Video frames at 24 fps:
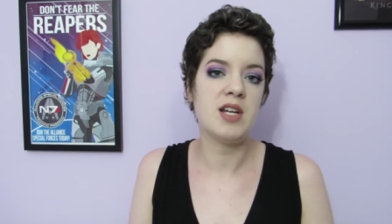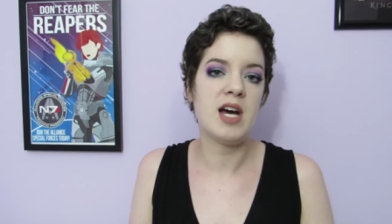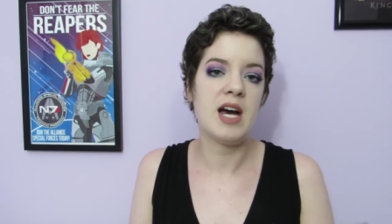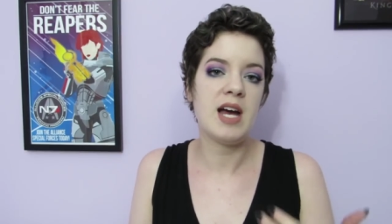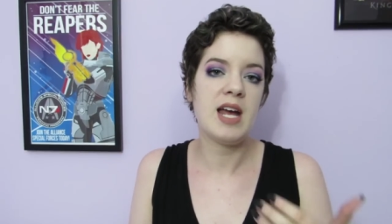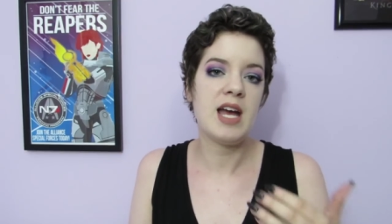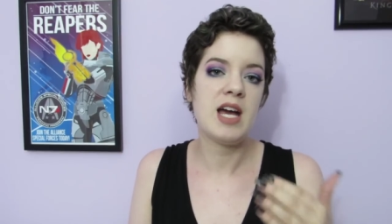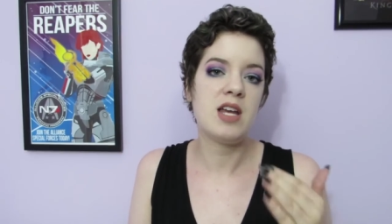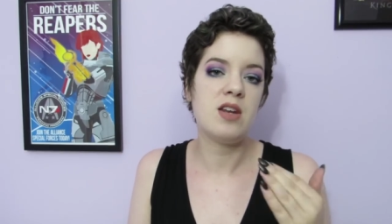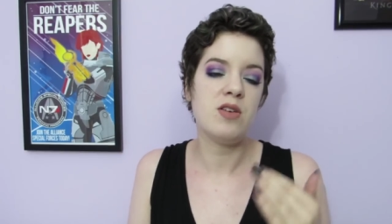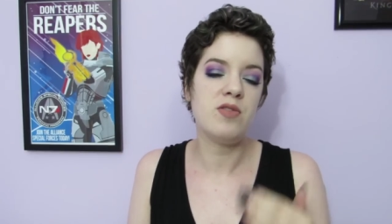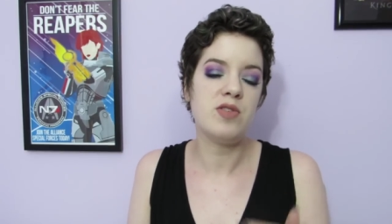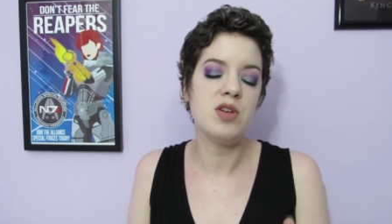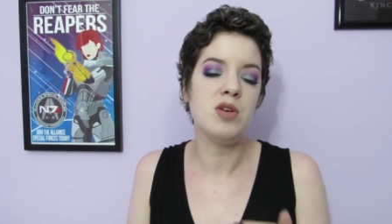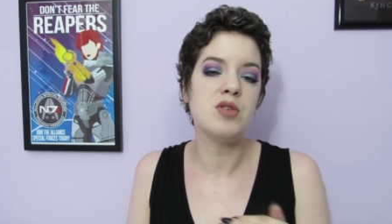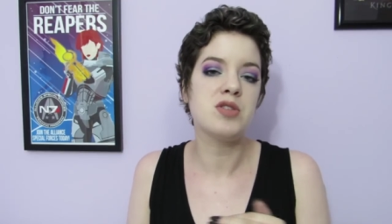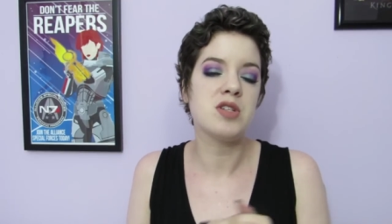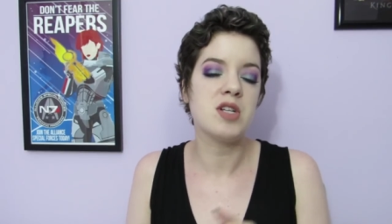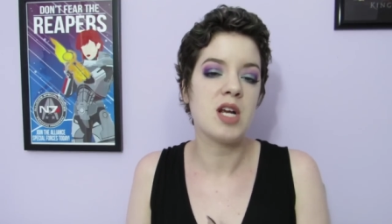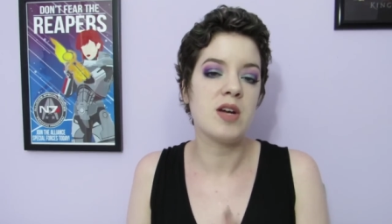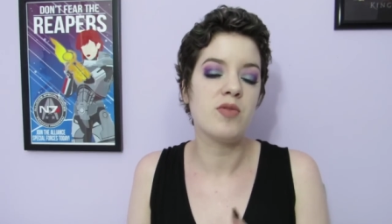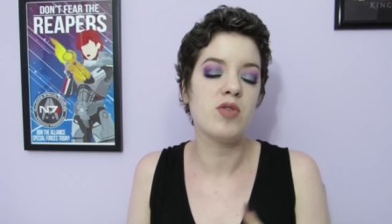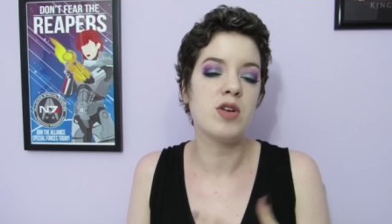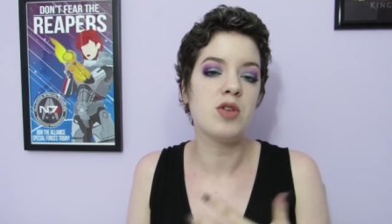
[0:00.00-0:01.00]
I had
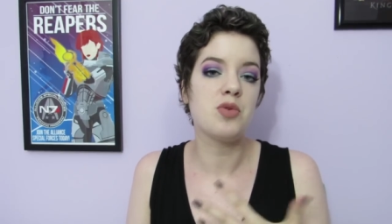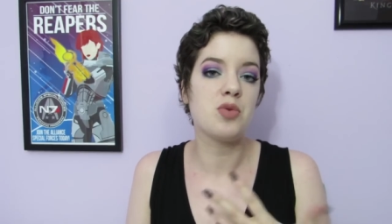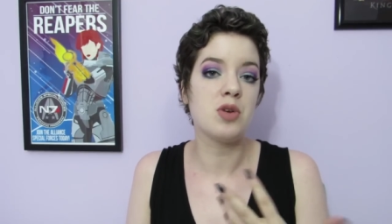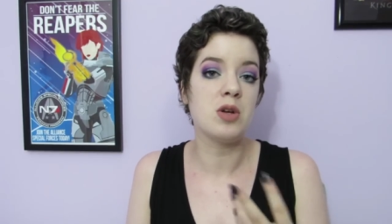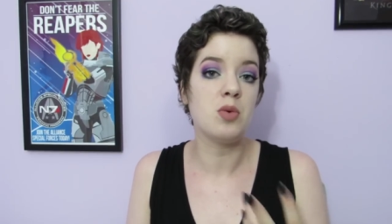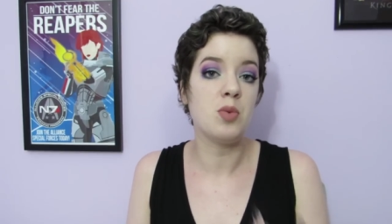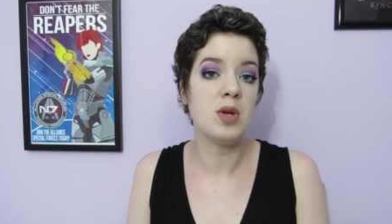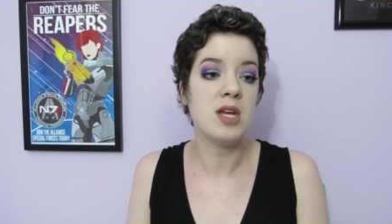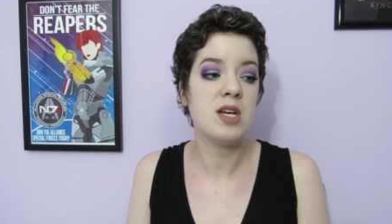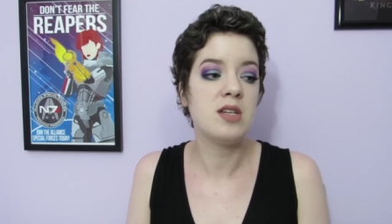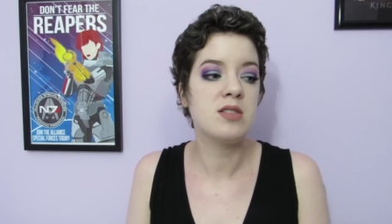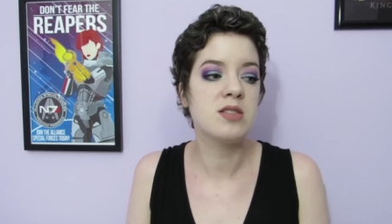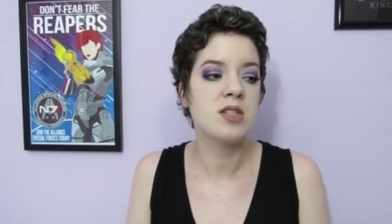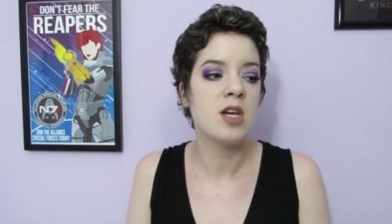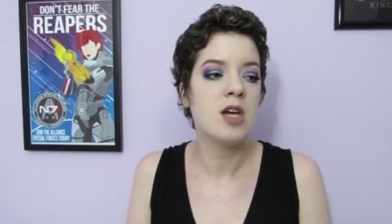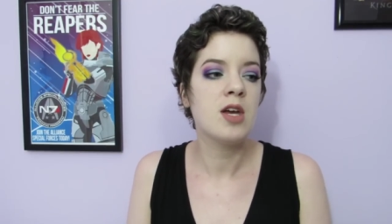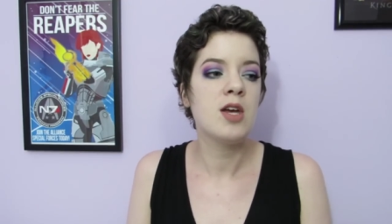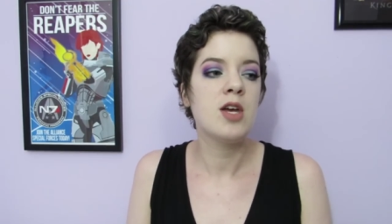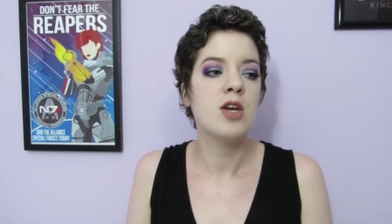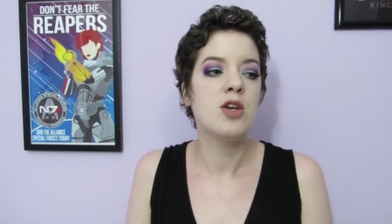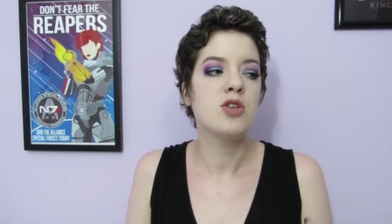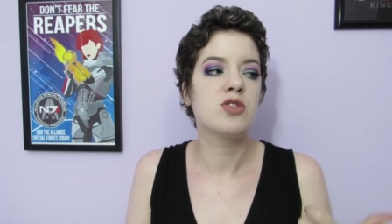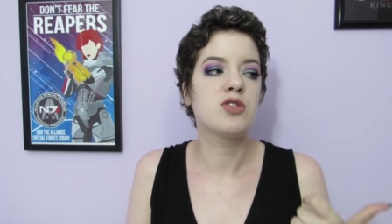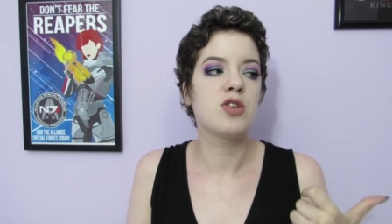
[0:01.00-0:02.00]
infusion every 3 weeks,
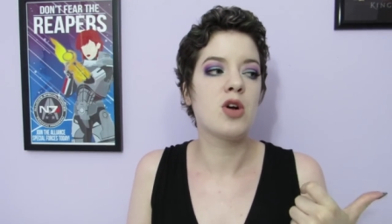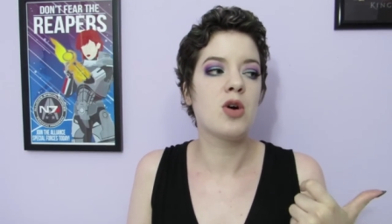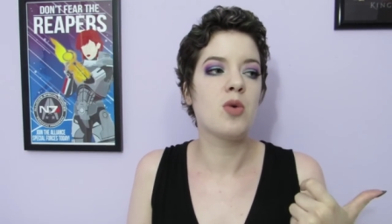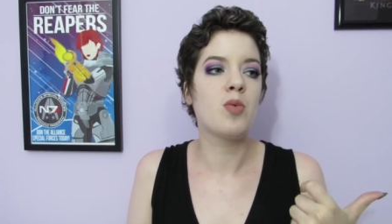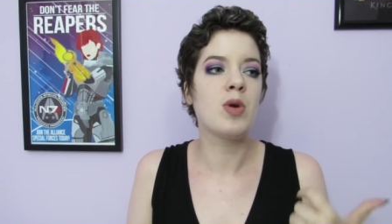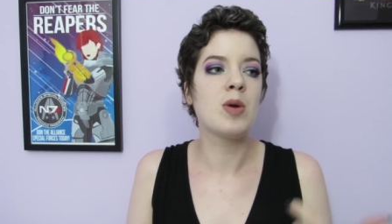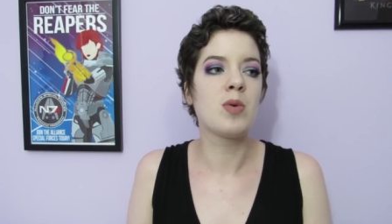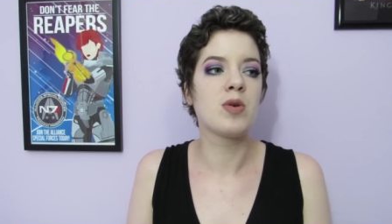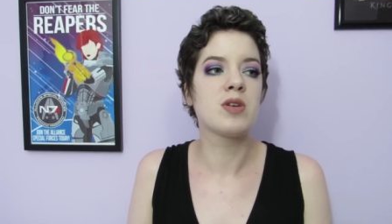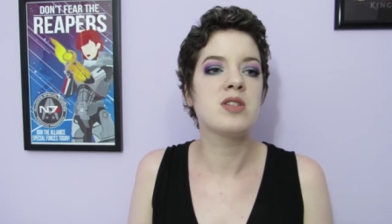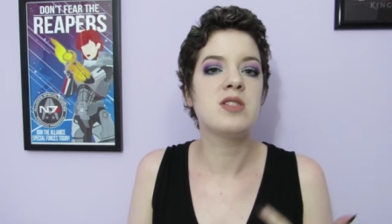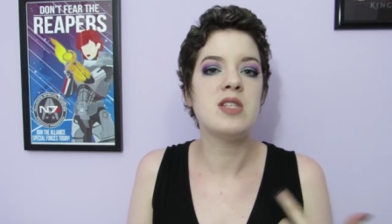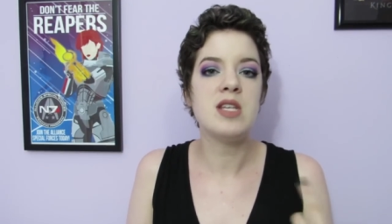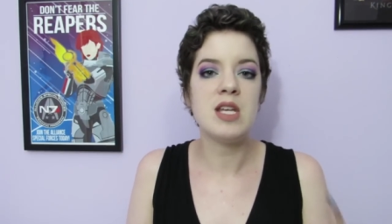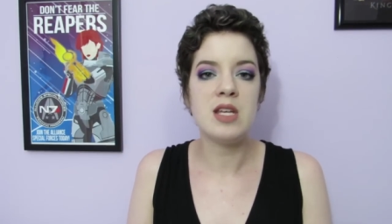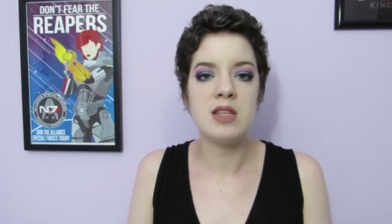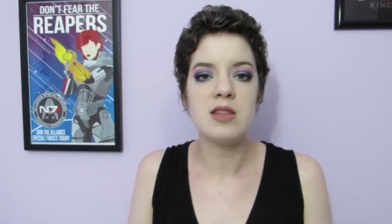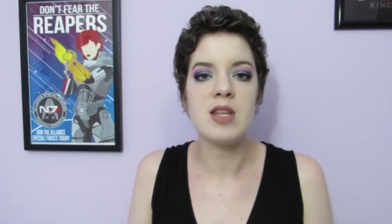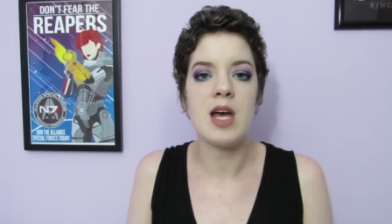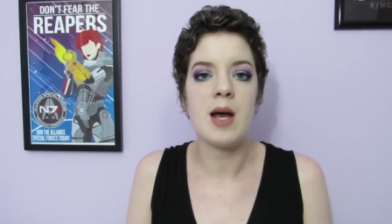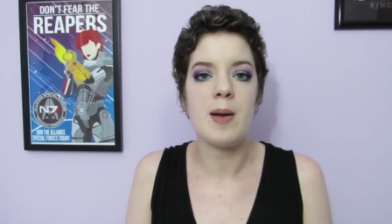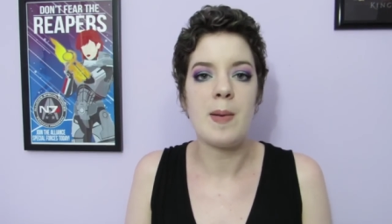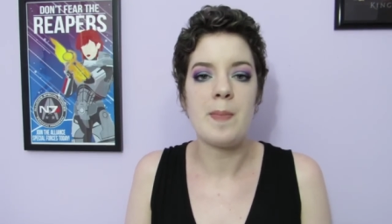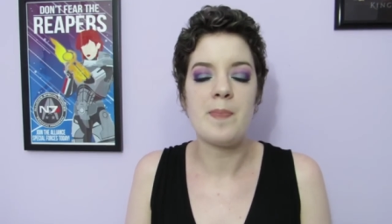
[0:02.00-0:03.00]
so we were
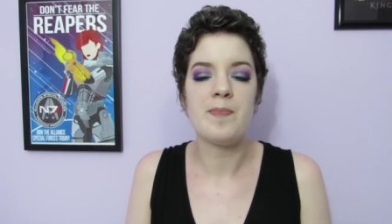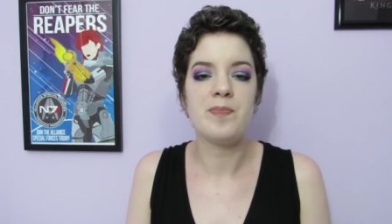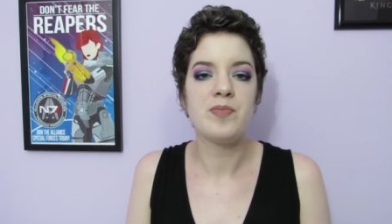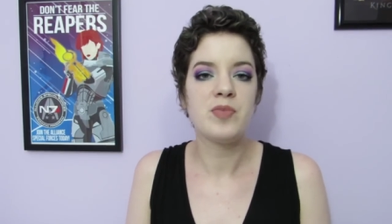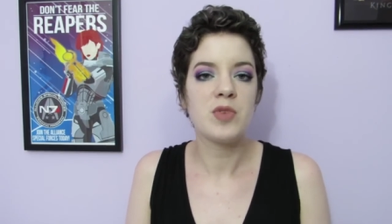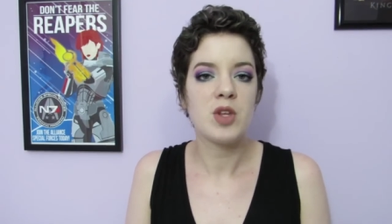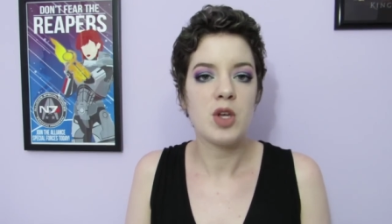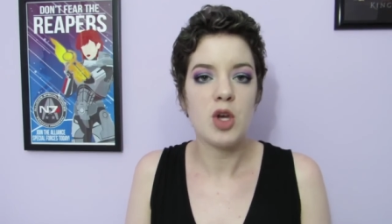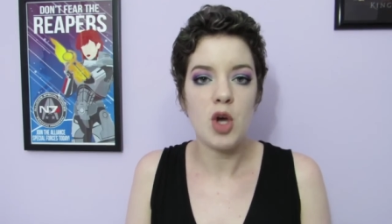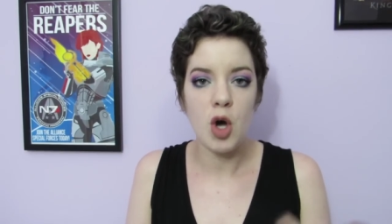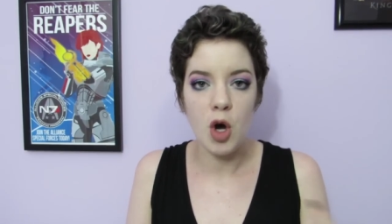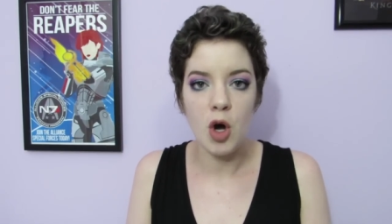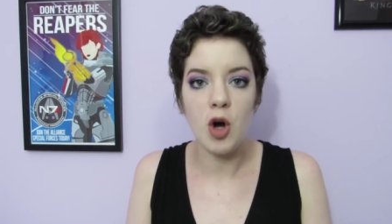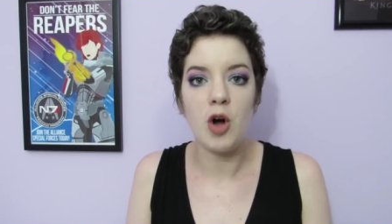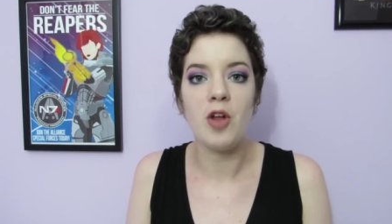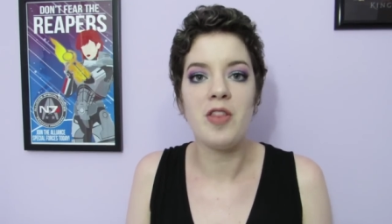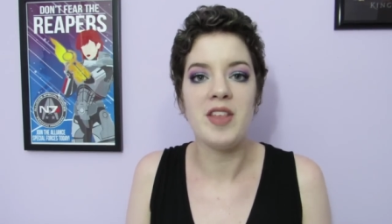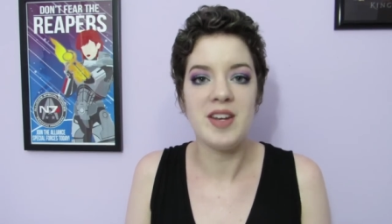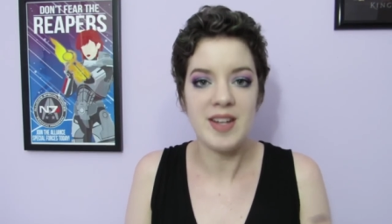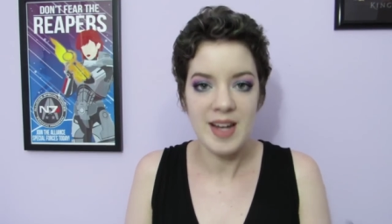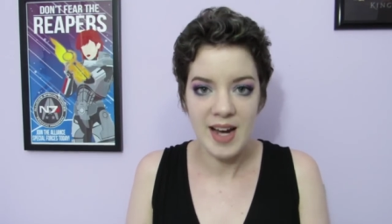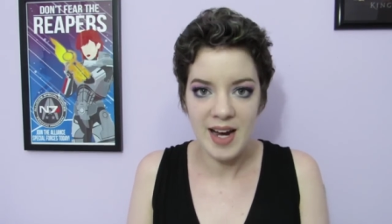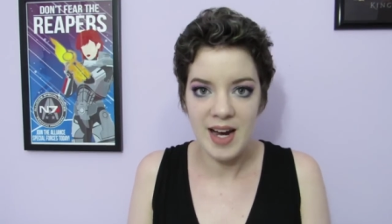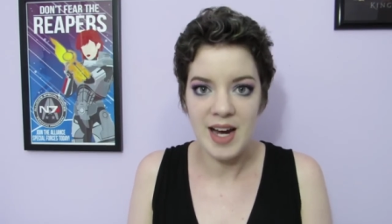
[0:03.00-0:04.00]
seeing them all
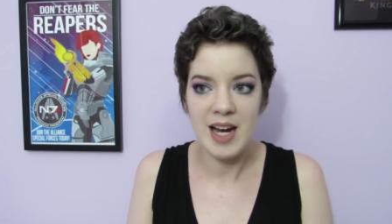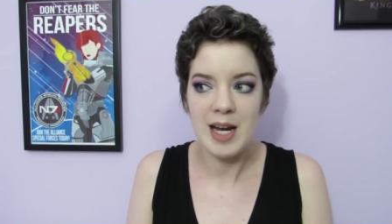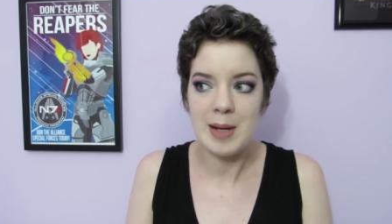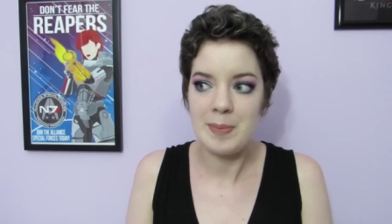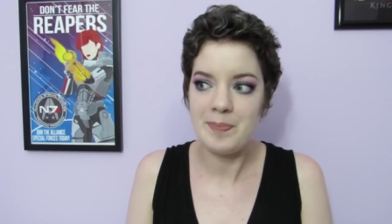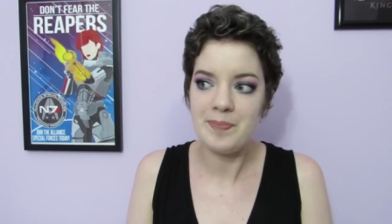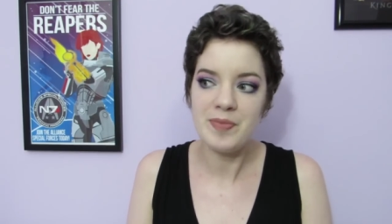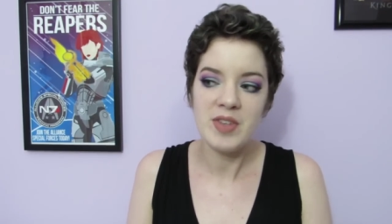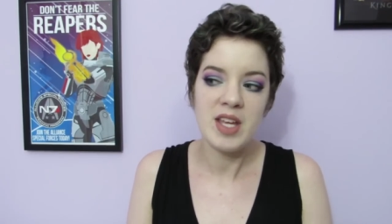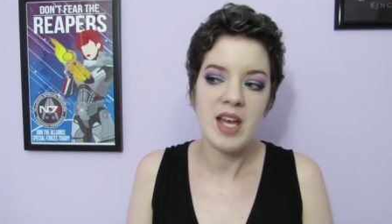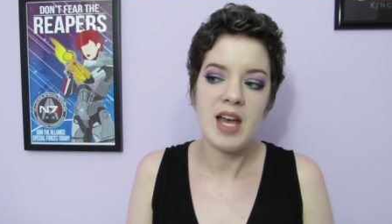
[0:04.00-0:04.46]
the time,